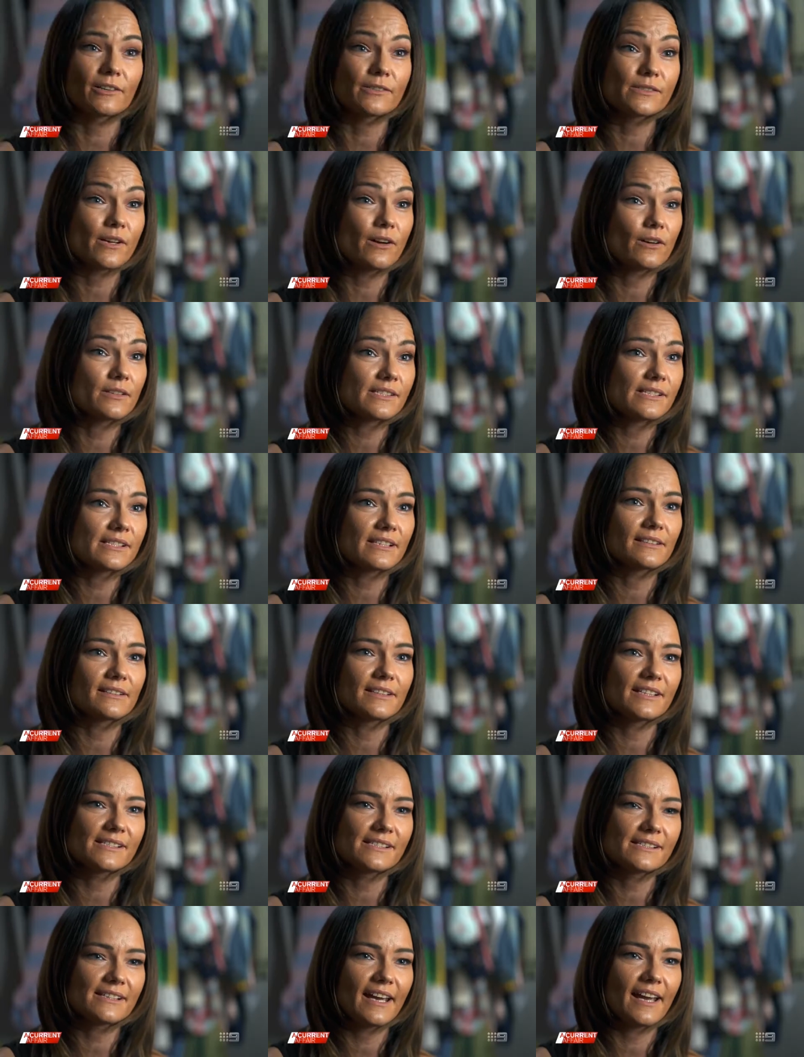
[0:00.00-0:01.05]
I was
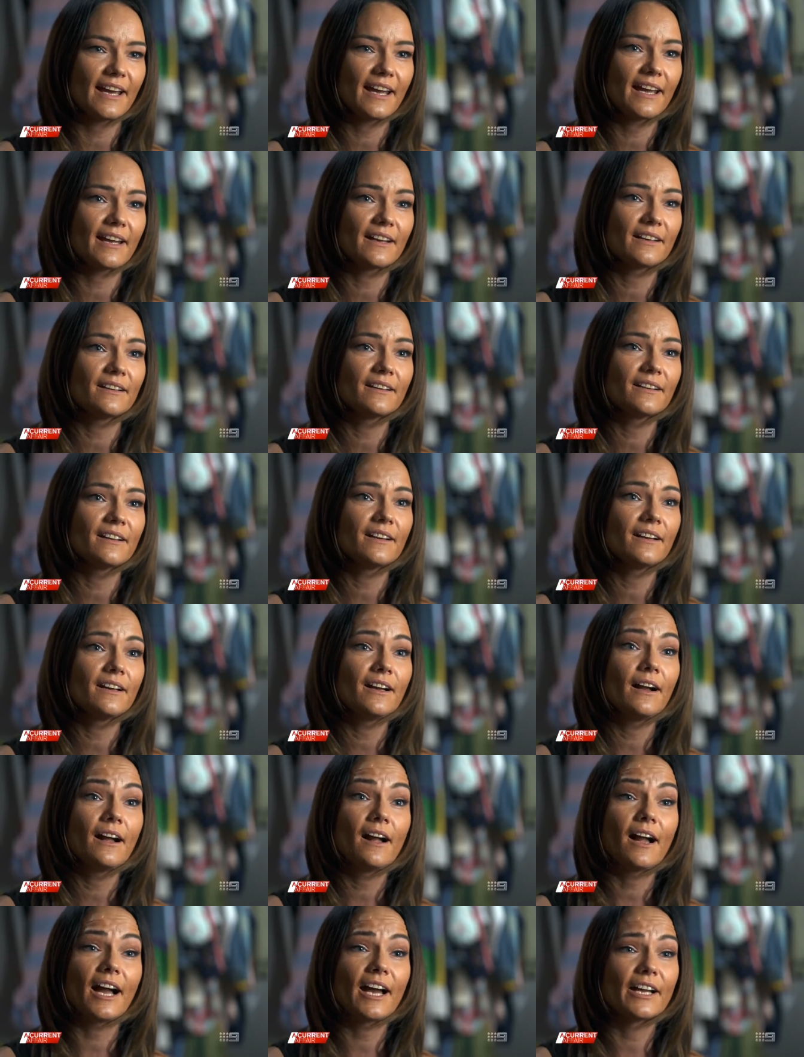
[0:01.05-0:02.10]
constantly scared.
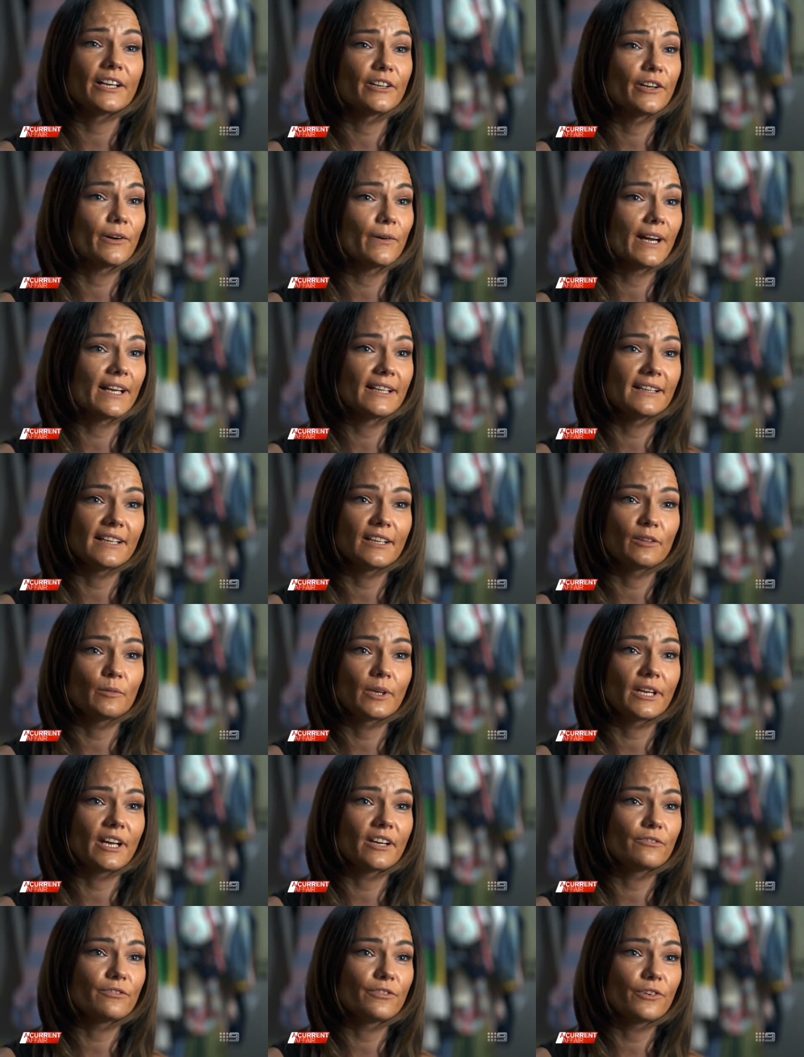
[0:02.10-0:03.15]
I had no idea
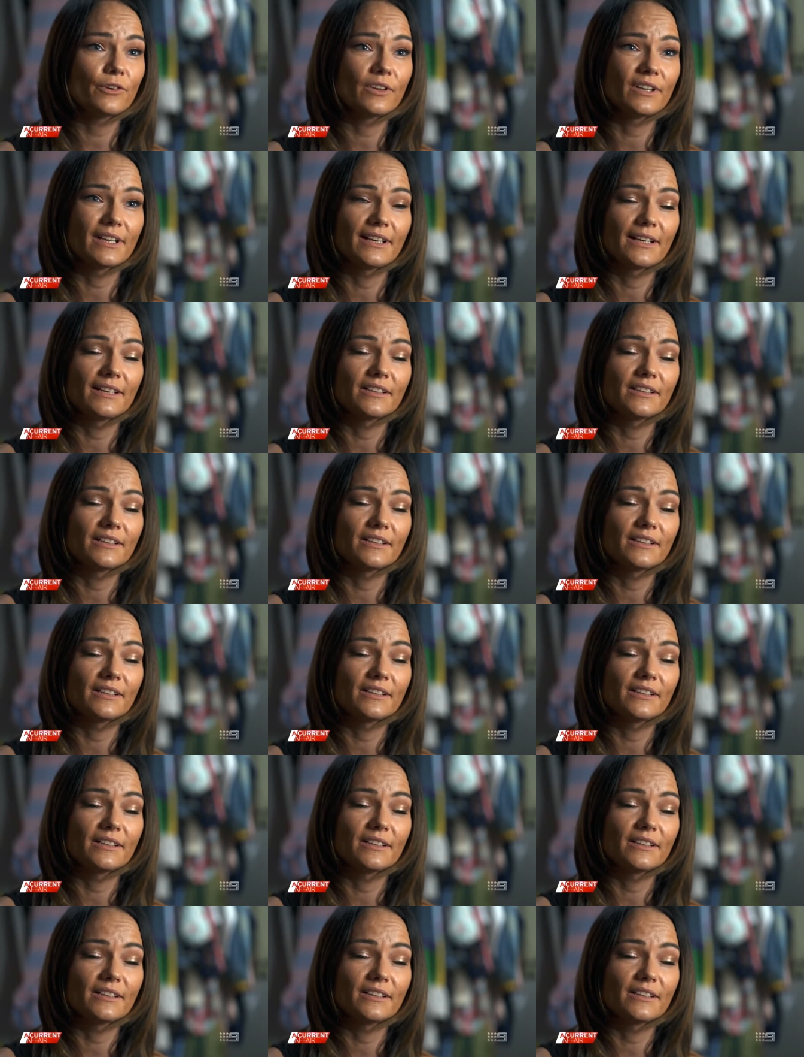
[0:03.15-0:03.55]
what I'd fallen